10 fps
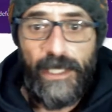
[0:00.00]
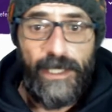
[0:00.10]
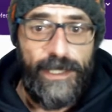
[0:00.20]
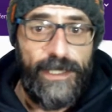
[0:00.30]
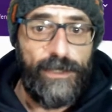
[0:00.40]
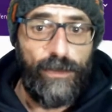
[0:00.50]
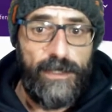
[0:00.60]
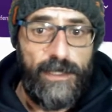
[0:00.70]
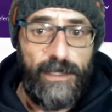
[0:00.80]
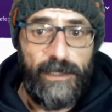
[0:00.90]
He's
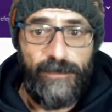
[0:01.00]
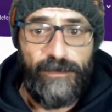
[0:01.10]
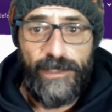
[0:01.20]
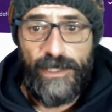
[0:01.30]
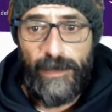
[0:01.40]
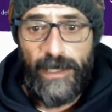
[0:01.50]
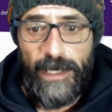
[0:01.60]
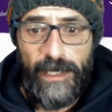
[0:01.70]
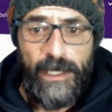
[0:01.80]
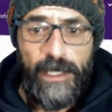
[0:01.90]
considered a fringe
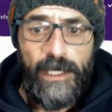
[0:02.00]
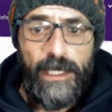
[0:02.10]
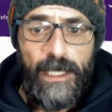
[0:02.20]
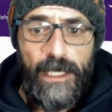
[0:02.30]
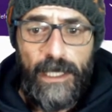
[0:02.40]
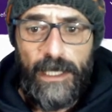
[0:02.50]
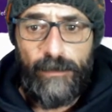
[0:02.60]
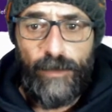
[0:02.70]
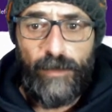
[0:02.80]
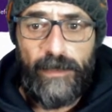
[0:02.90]
player, and
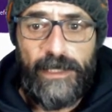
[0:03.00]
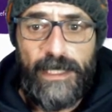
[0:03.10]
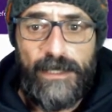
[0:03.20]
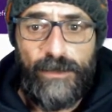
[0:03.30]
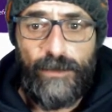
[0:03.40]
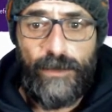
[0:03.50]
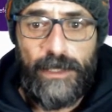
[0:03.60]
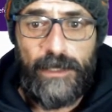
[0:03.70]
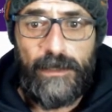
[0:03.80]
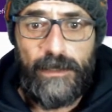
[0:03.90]
probably that's
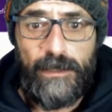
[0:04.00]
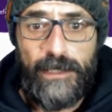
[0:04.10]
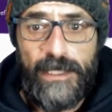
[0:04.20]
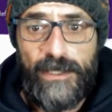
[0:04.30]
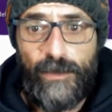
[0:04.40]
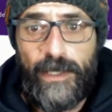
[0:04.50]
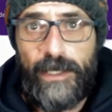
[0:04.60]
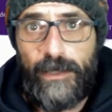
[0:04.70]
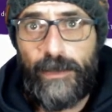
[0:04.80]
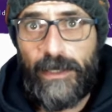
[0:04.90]
where
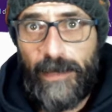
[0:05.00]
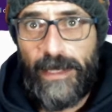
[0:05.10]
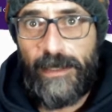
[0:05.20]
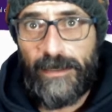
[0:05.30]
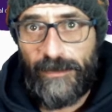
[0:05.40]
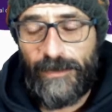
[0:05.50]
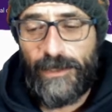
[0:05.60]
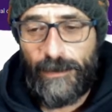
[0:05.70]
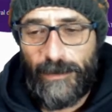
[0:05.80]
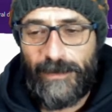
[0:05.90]
he will remain as a
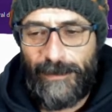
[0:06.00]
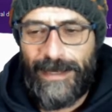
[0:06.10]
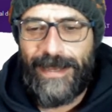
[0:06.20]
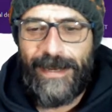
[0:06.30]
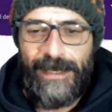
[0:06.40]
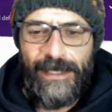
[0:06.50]
fringe player.